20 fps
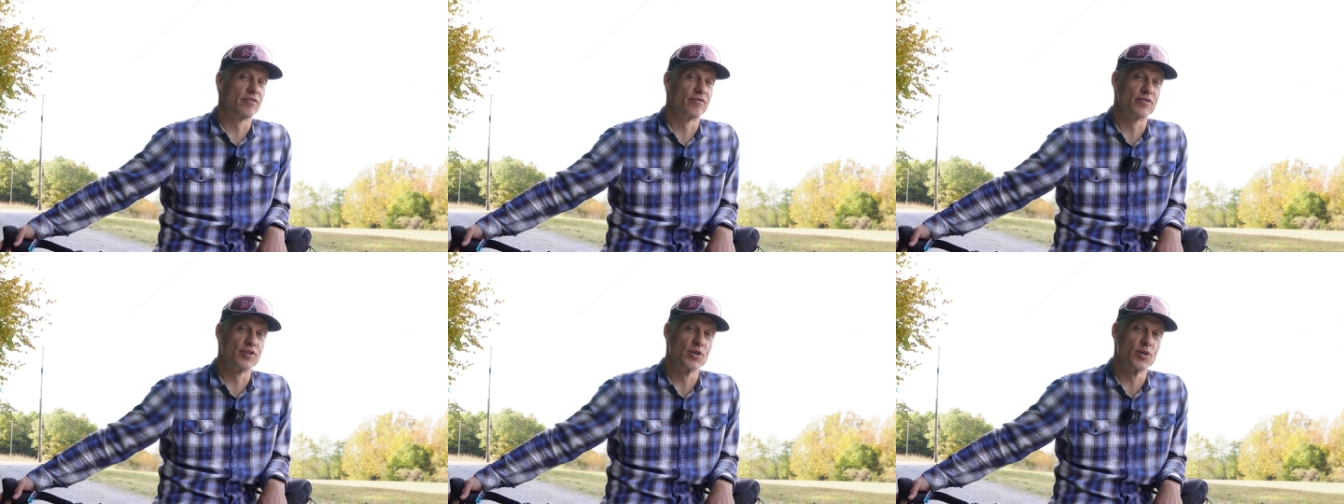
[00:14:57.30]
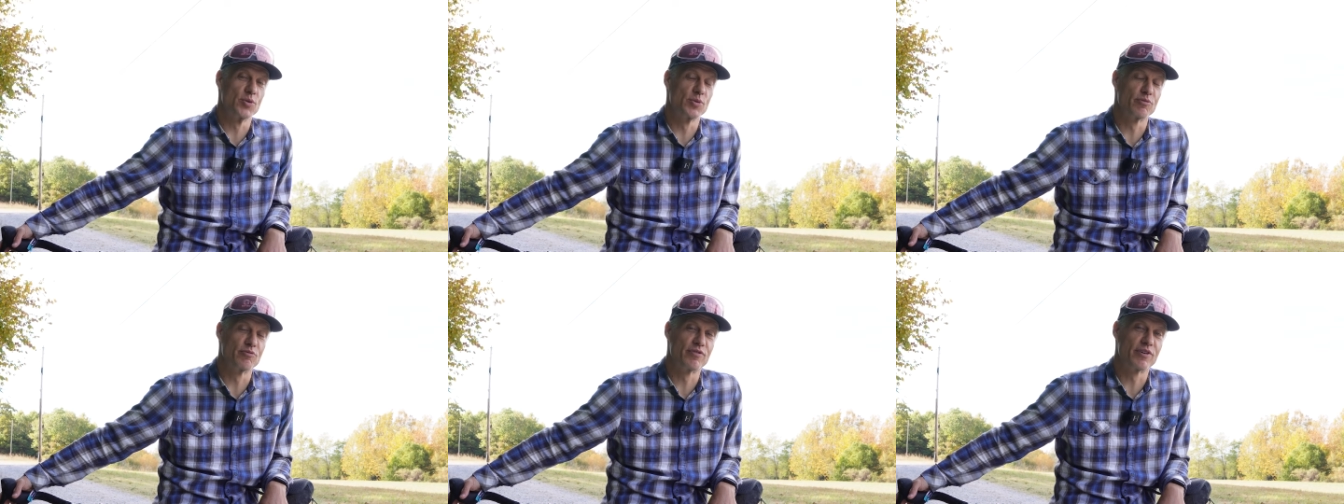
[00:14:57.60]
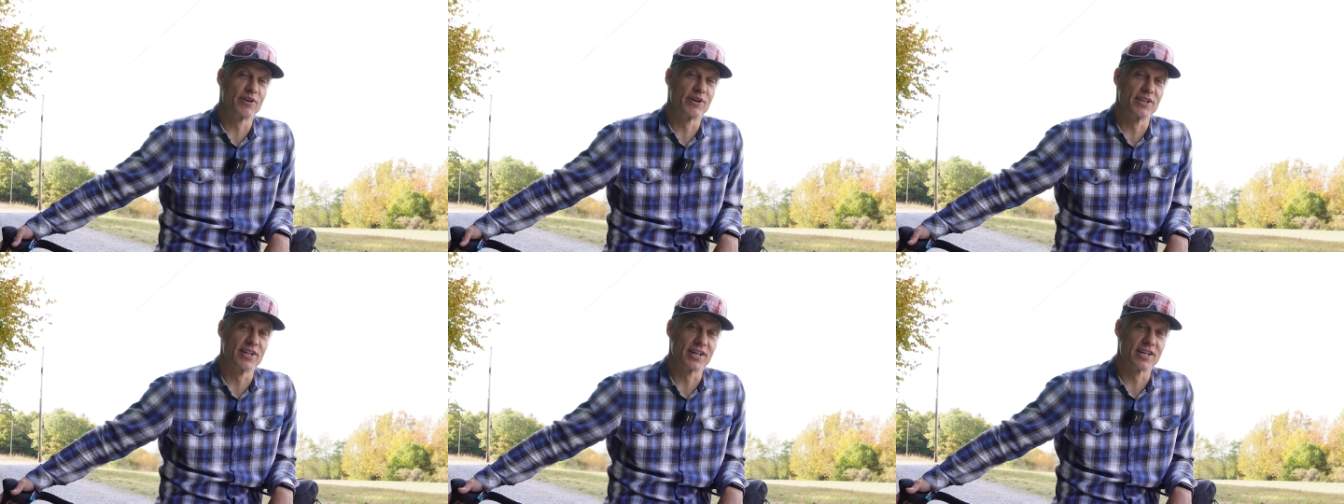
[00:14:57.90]
few,
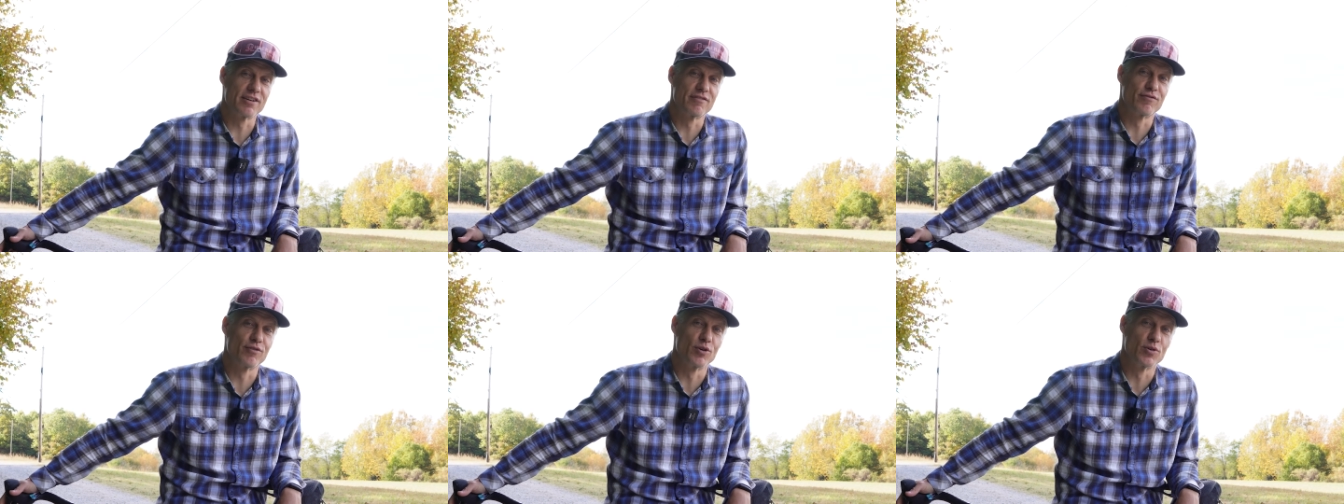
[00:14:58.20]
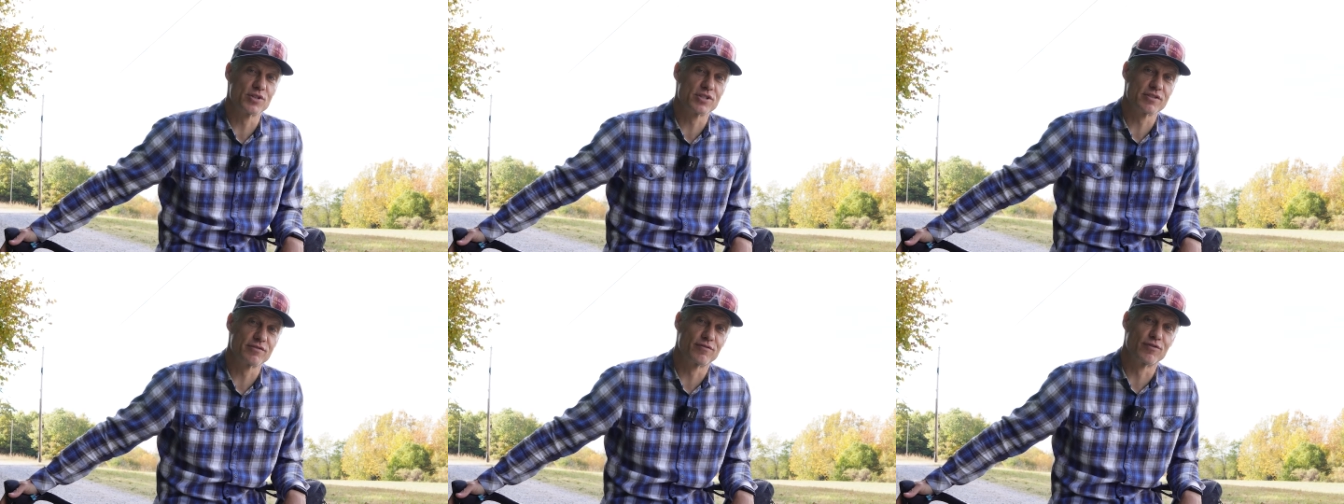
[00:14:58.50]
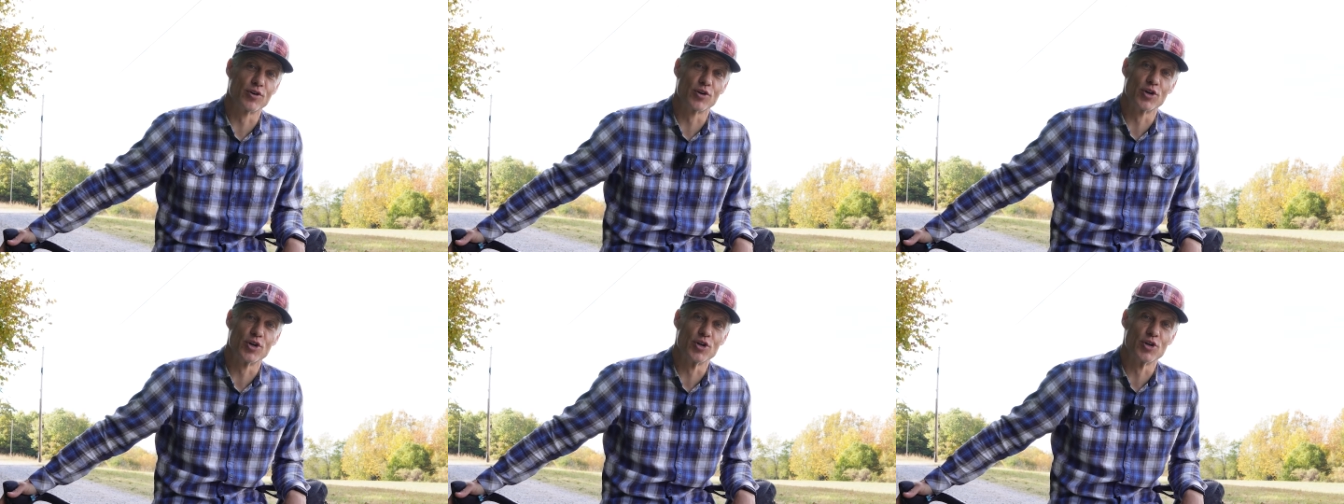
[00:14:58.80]
very lucky folks
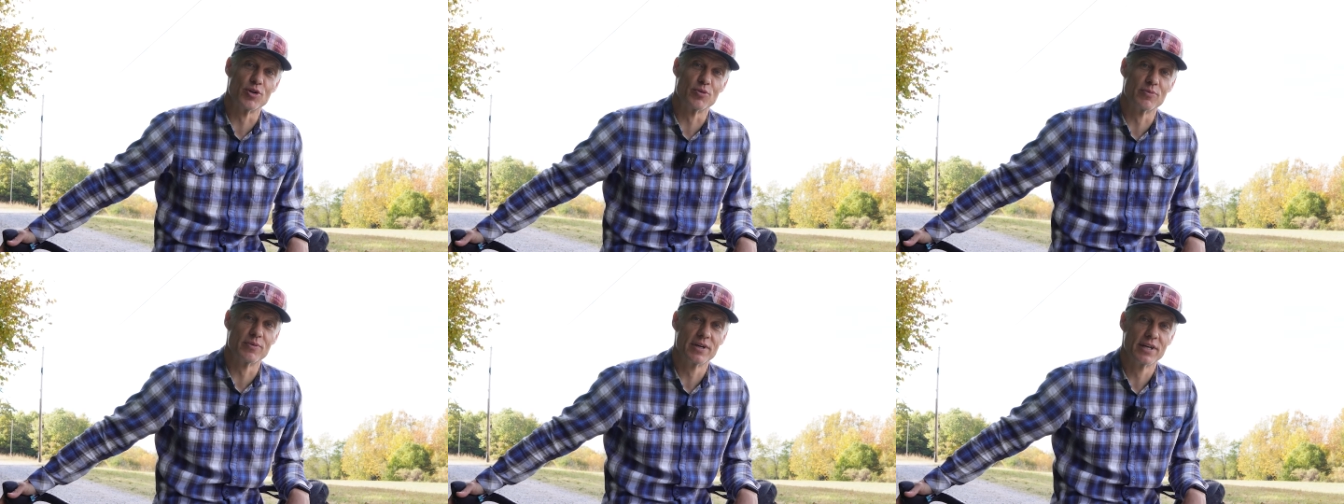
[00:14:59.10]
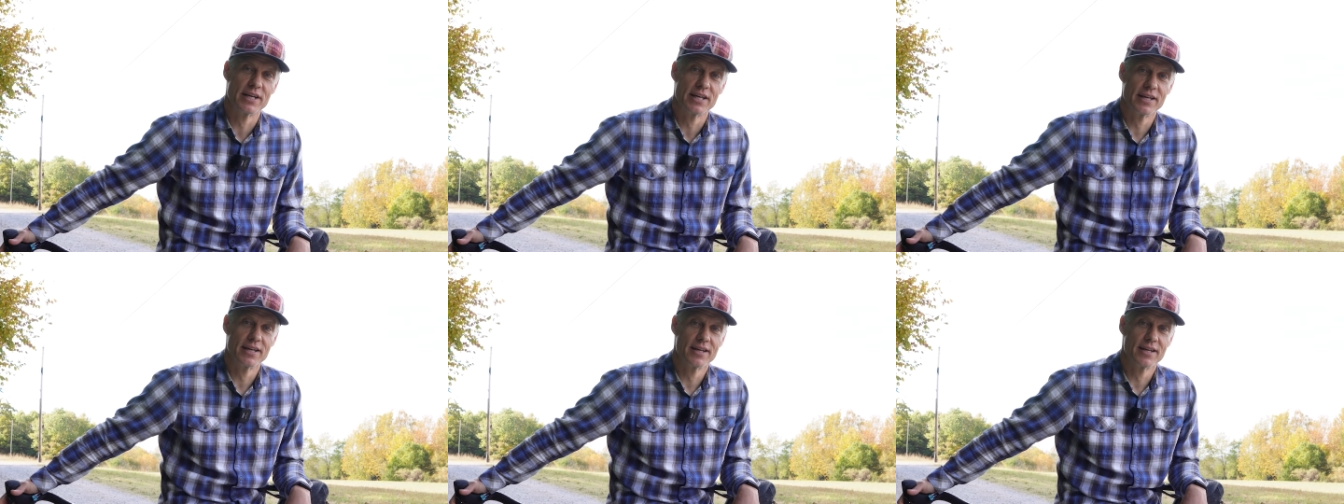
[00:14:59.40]
for whom